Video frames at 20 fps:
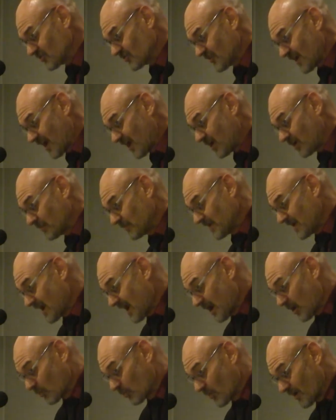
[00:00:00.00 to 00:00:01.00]
telling me
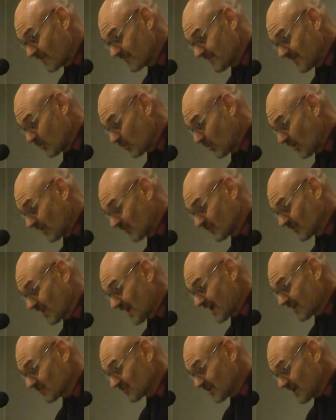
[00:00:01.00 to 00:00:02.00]
how rough it was
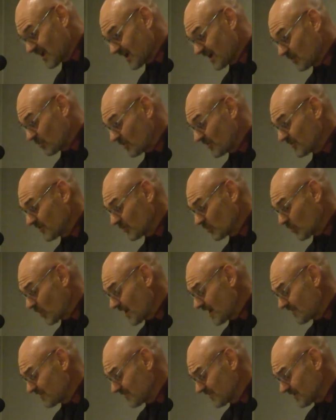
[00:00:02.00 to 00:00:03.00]
last night with your
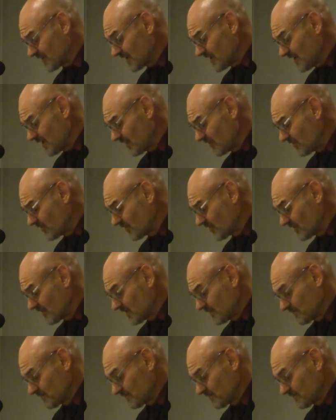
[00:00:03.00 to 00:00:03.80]
wife and kids.